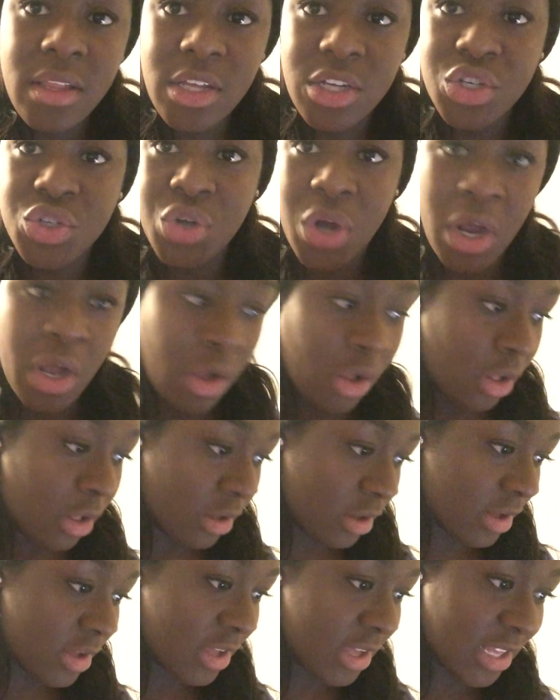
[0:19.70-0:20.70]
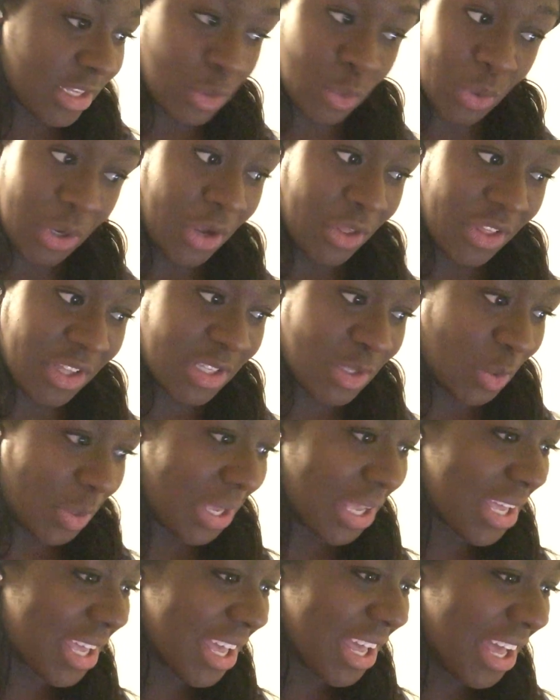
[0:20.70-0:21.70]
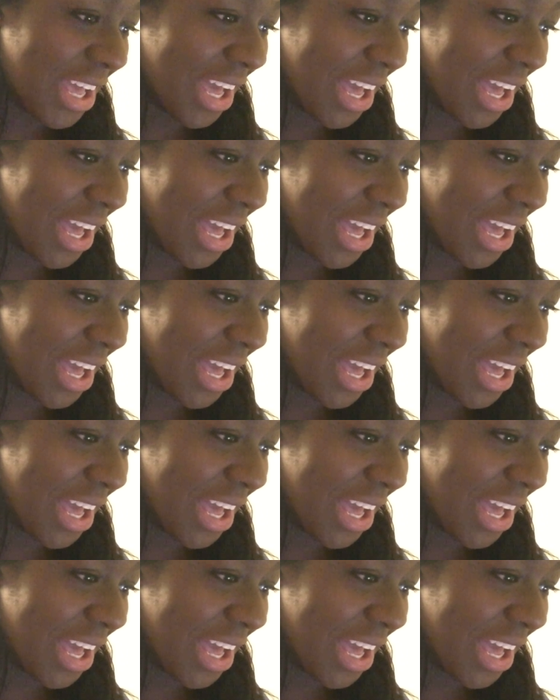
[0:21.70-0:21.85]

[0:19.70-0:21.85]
The struggle is real this week.